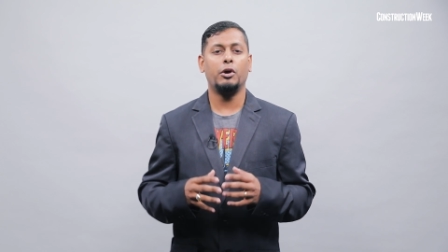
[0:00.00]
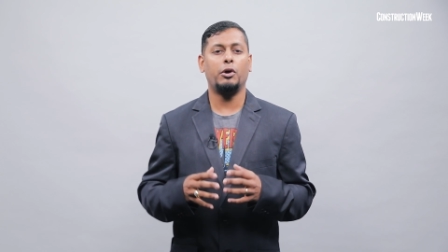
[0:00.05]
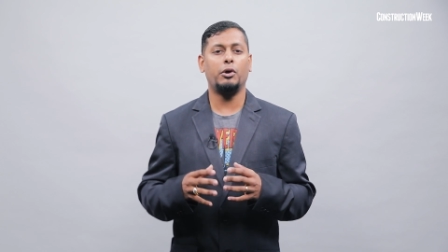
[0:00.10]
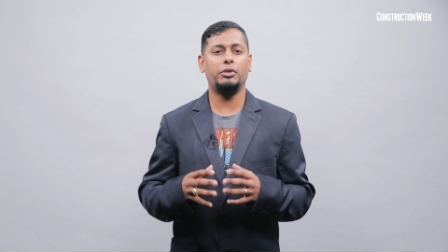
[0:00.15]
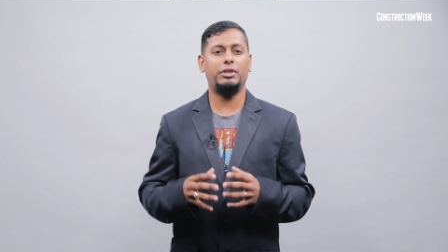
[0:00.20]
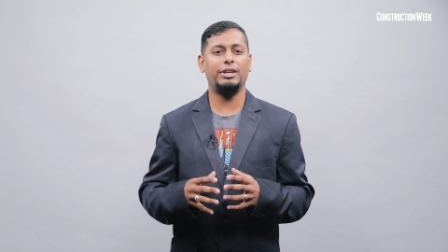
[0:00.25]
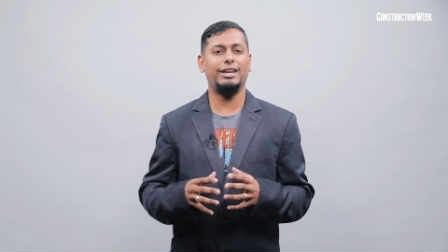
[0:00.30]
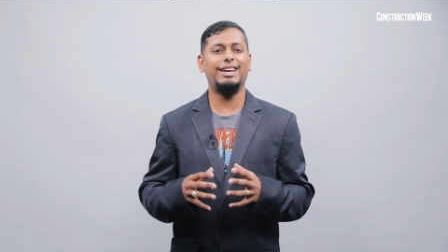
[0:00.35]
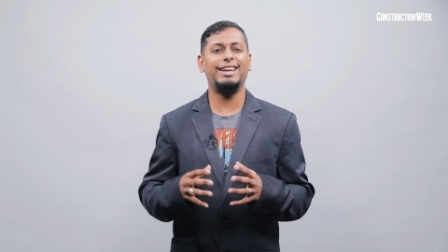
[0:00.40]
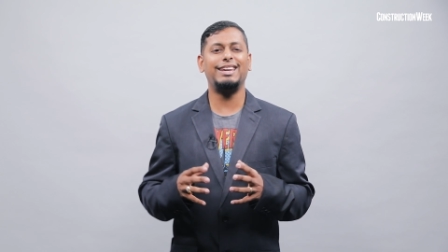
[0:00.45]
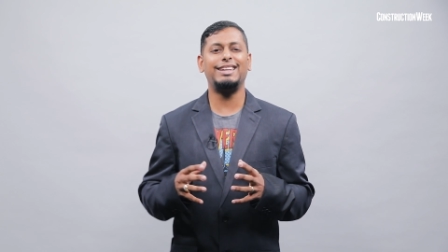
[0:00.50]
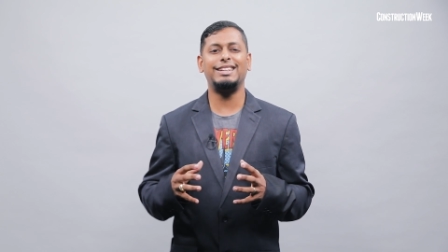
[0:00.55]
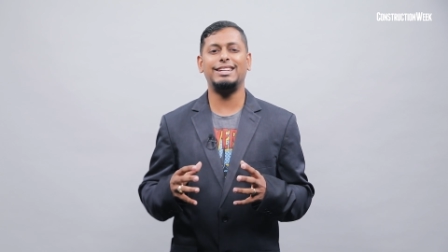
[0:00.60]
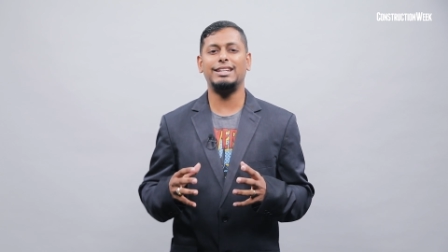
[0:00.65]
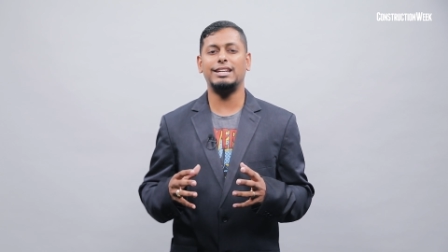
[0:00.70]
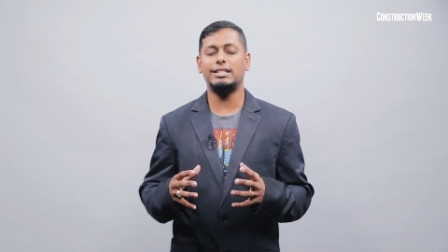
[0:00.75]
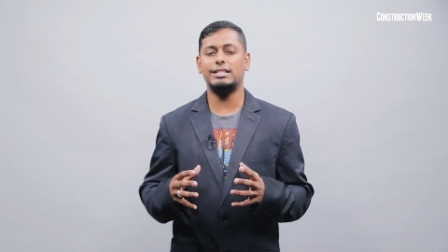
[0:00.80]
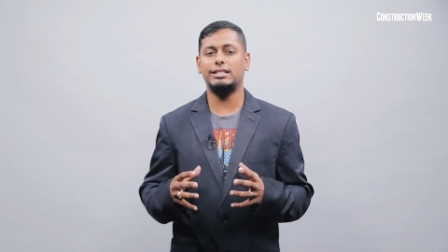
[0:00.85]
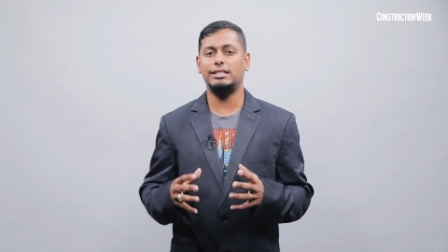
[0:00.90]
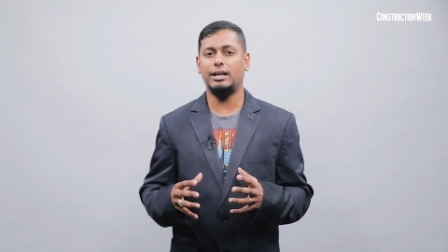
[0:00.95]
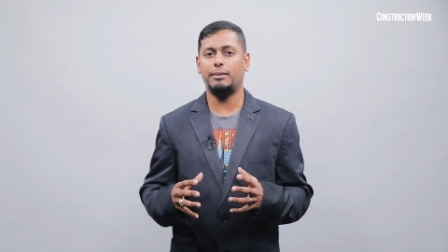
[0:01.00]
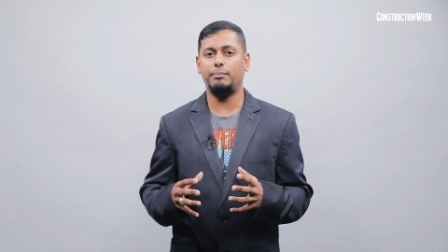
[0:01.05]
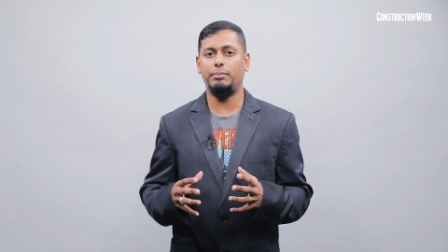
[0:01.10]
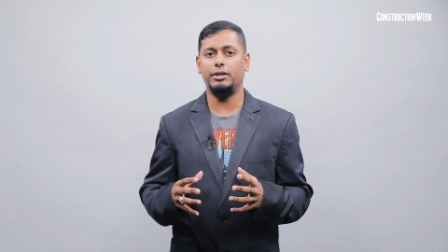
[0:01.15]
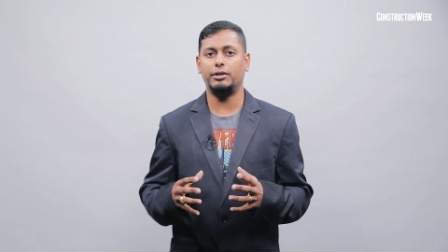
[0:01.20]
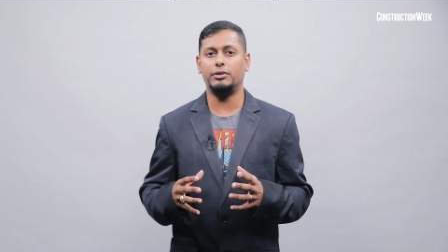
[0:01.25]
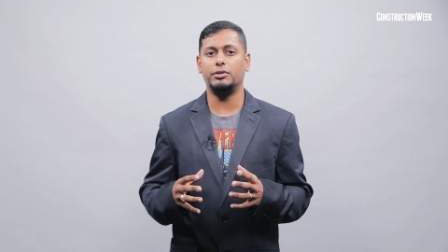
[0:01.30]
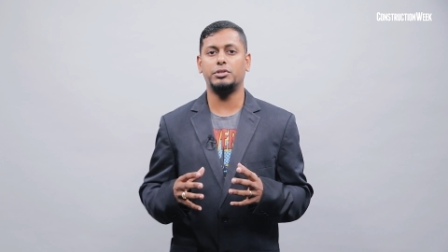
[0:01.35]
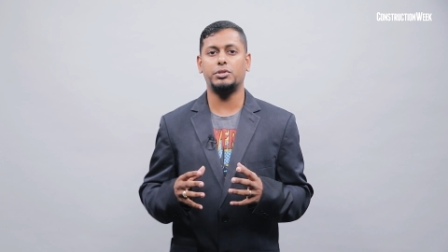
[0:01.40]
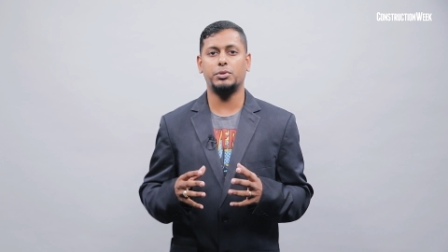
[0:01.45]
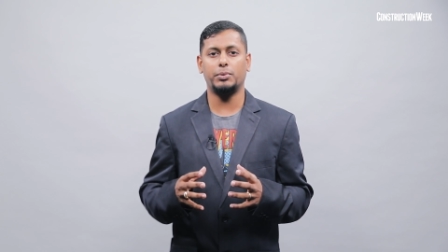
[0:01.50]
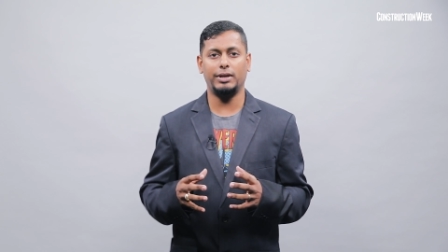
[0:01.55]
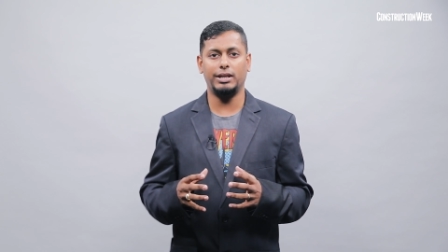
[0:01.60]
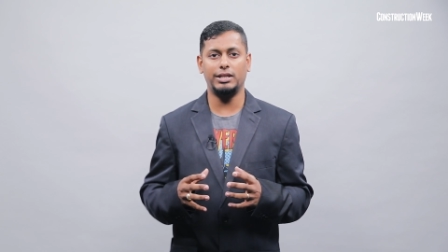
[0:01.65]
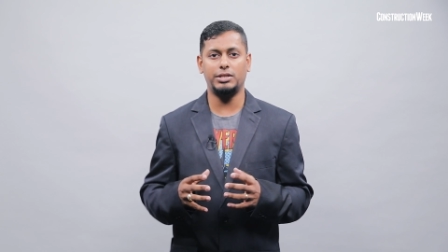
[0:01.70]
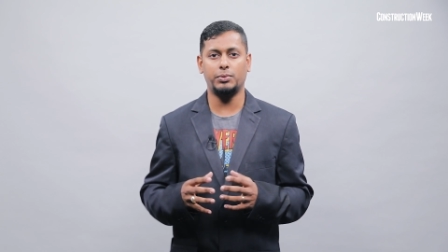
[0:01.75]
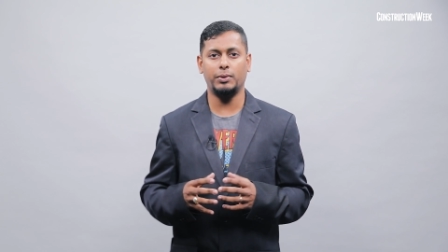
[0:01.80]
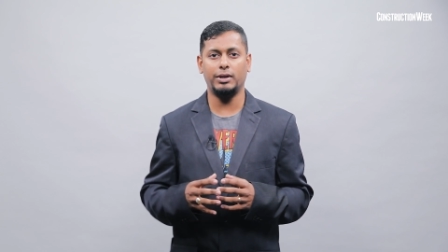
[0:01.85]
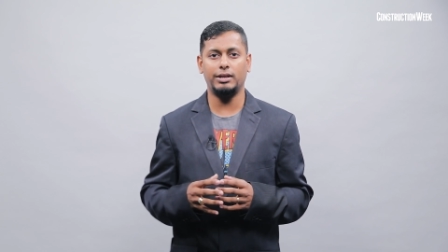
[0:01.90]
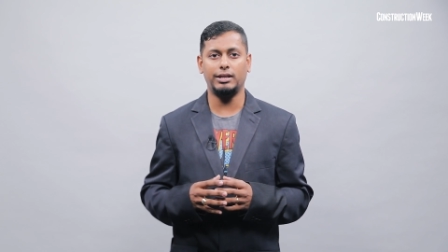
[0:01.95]
or the ADSW
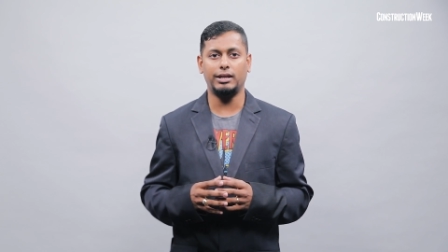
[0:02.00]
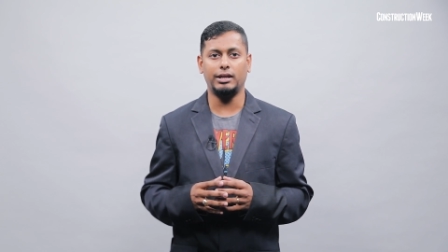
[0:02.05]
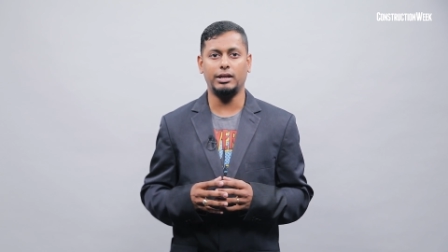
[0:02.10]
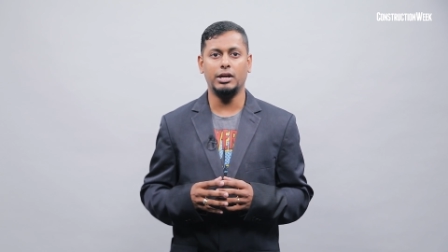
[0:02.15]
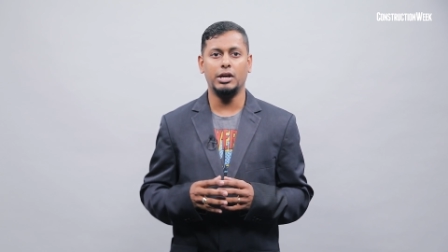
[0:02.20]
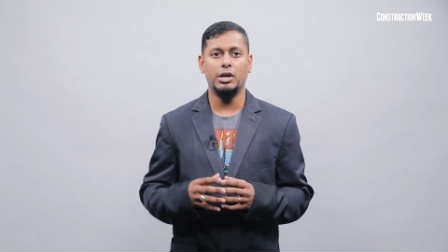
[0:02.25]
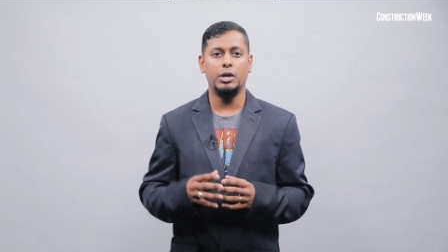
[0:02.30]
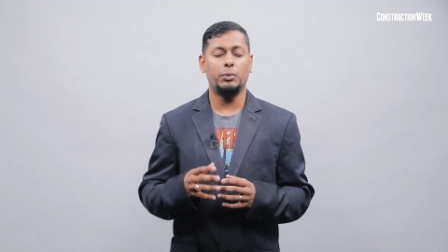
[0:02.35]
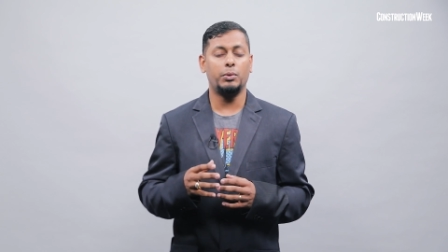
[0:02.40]
2020,